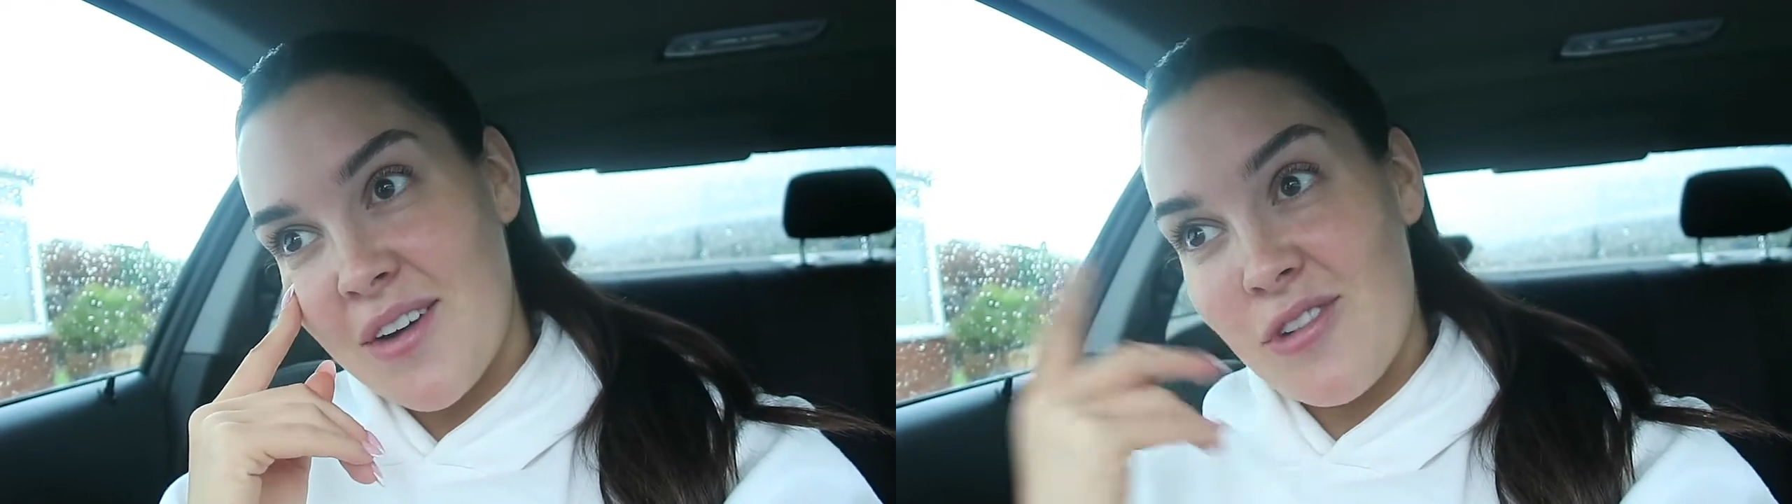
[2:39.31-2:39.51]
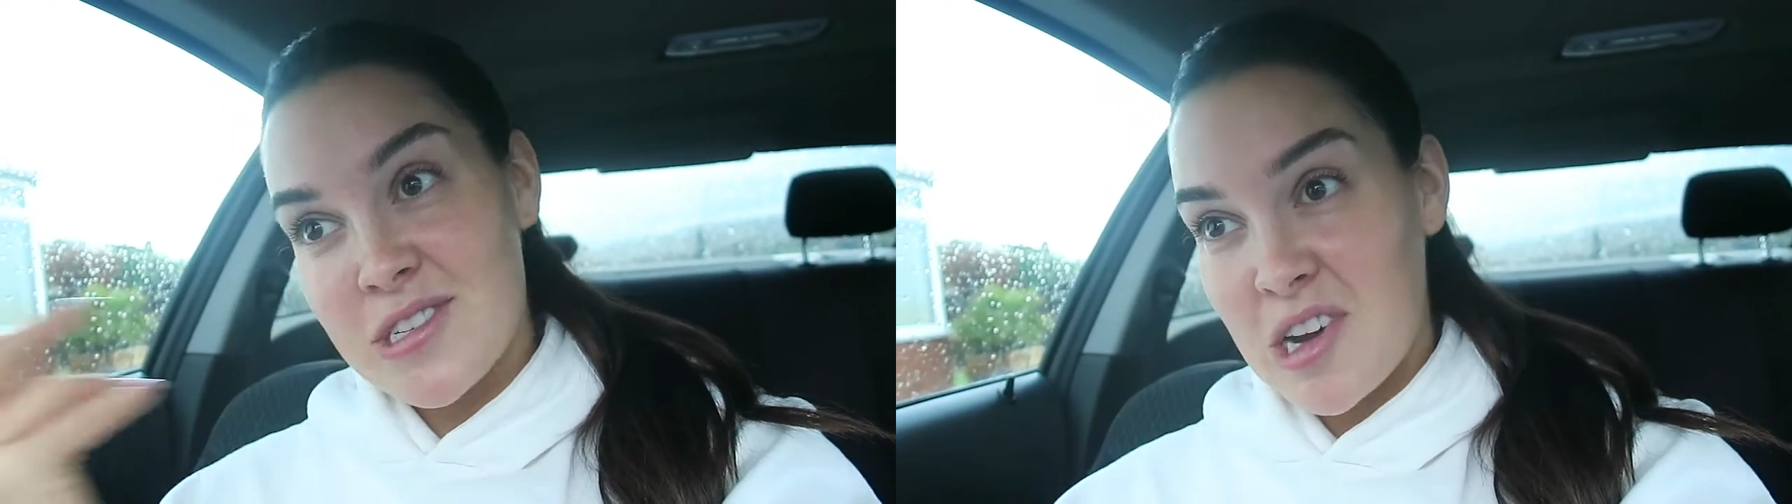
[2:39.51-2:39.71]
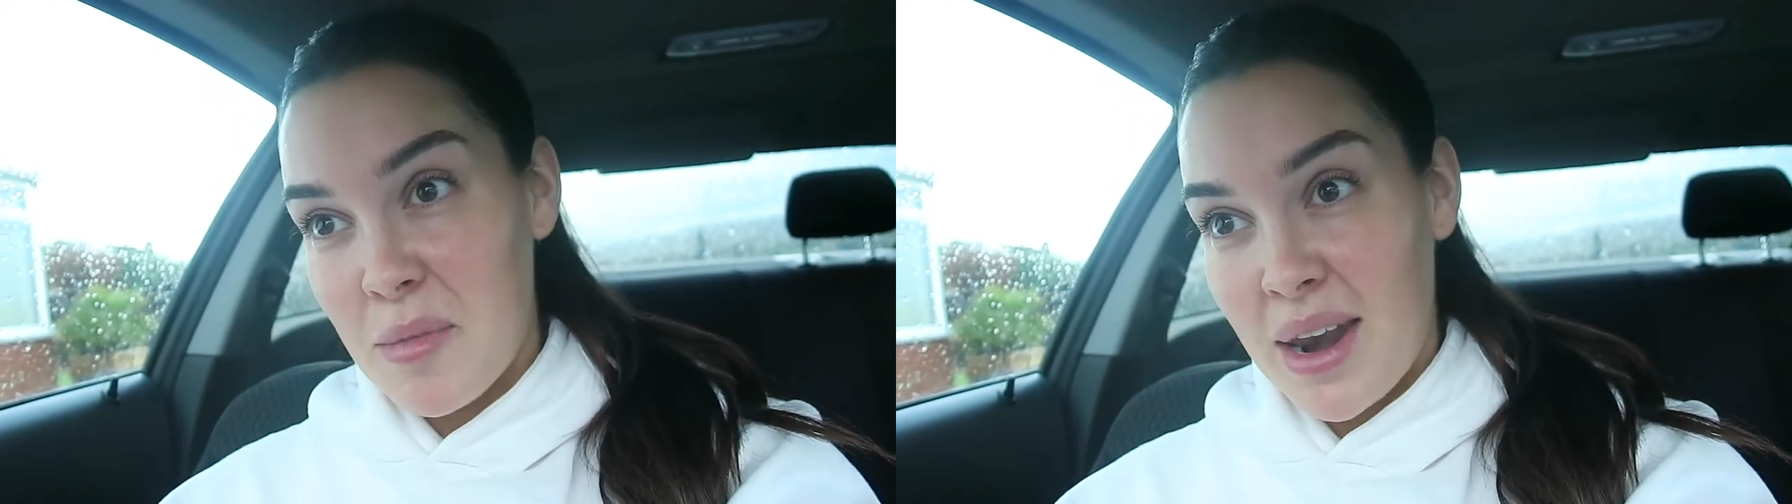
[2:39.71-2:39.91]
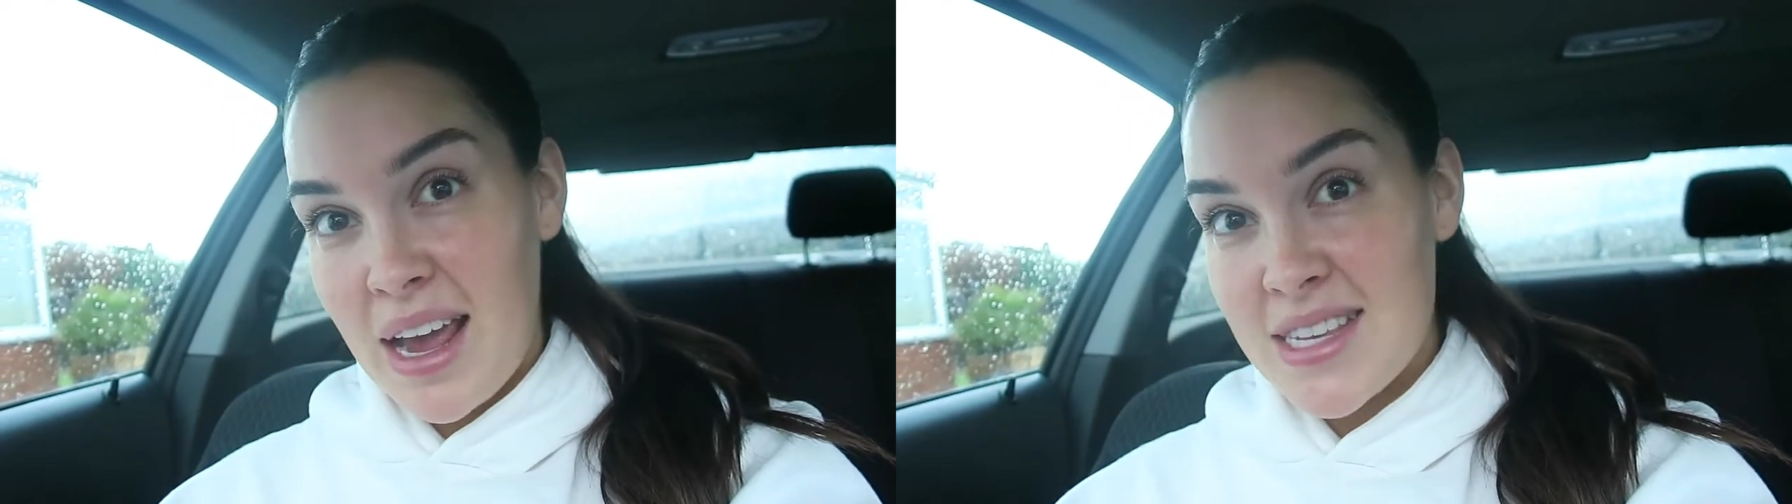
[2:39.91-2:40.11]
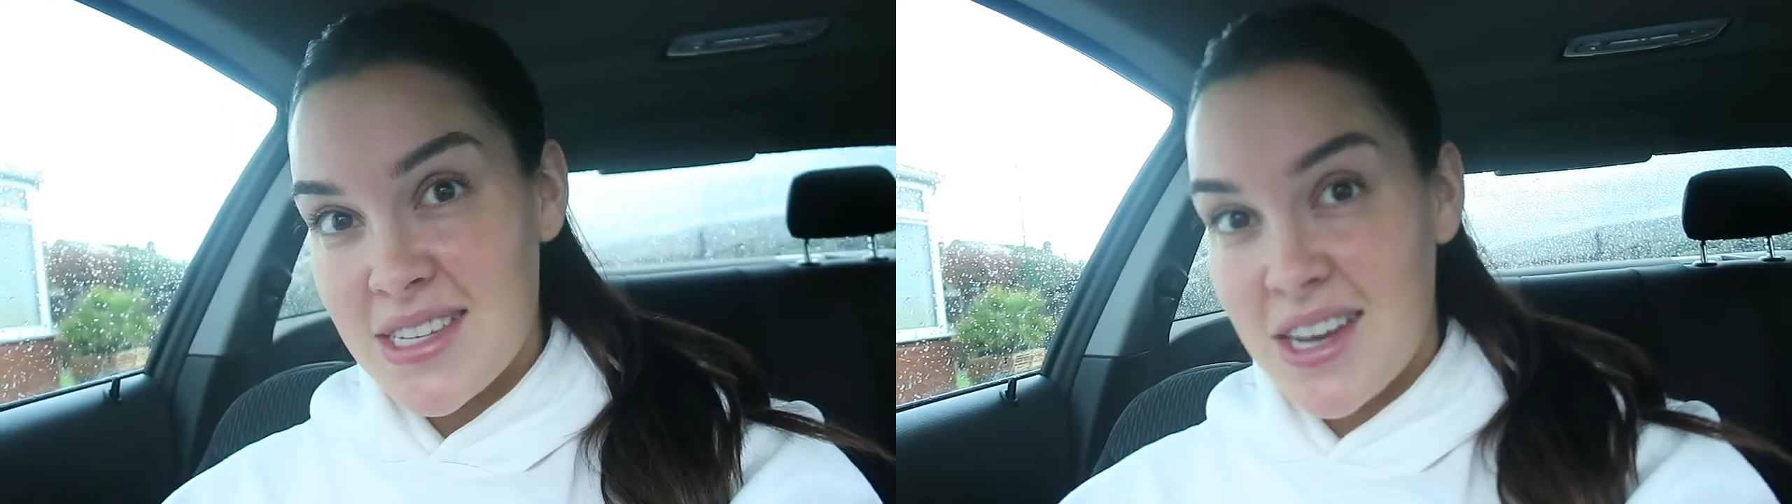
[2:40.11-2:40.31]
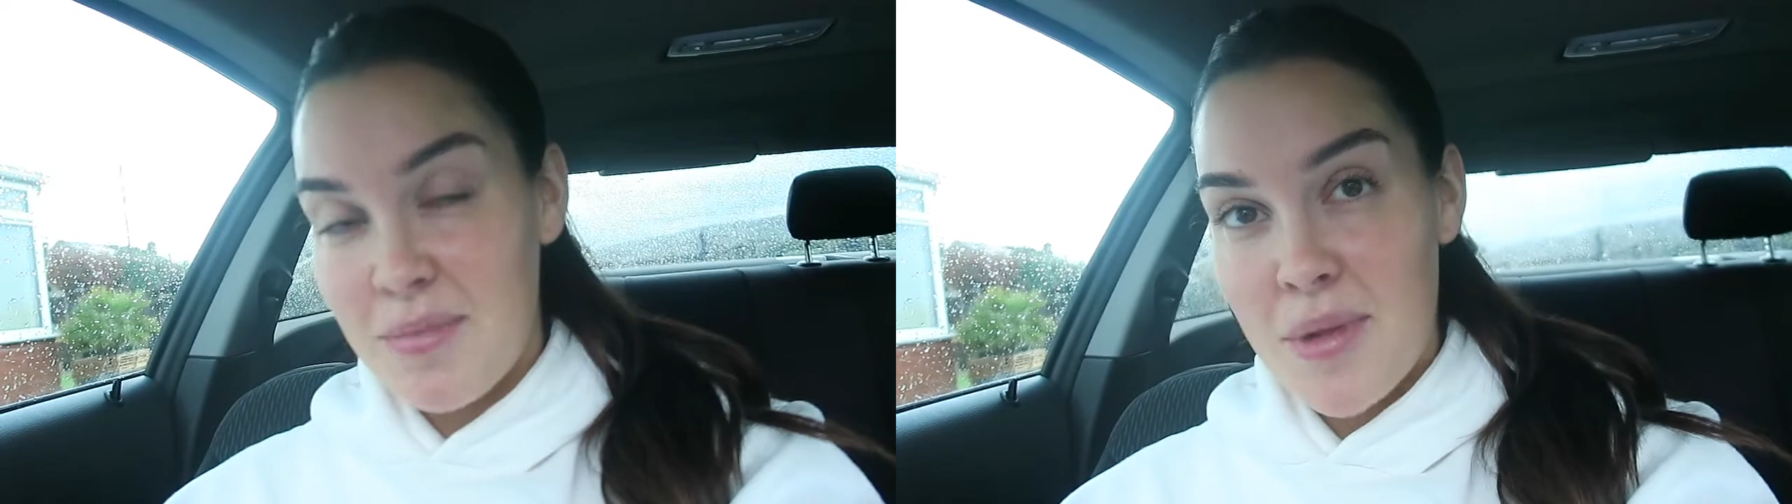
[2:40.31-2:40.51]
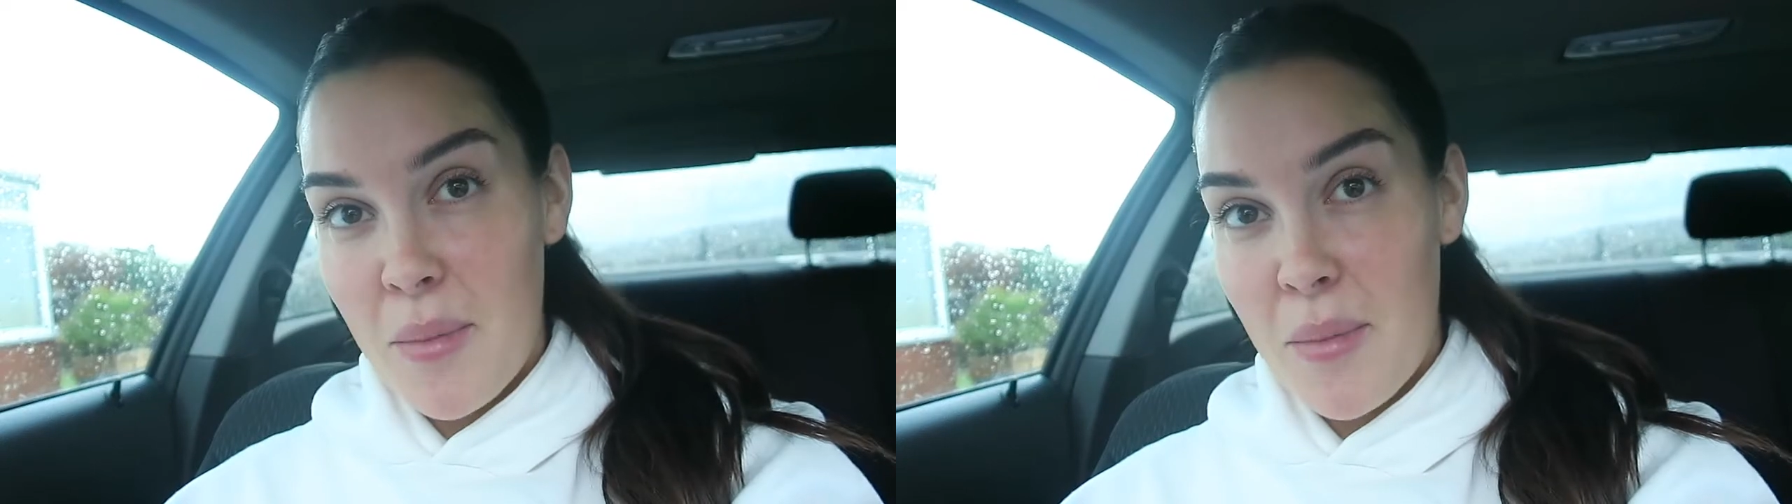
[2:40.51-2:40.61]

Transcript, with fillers: I've also got my laser